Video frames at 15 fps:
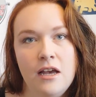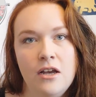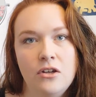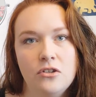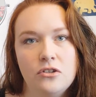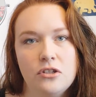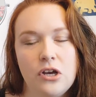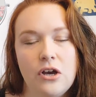
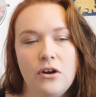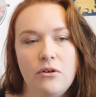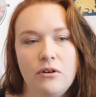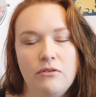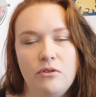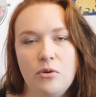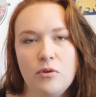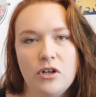So
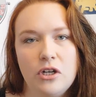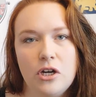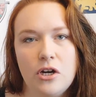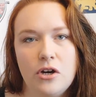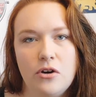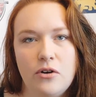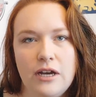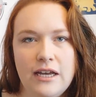if you want to
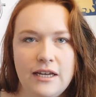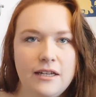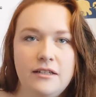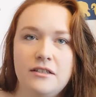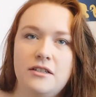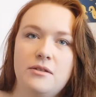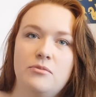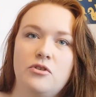go
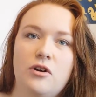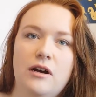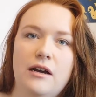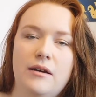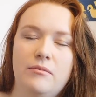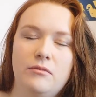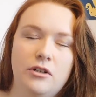and subscribe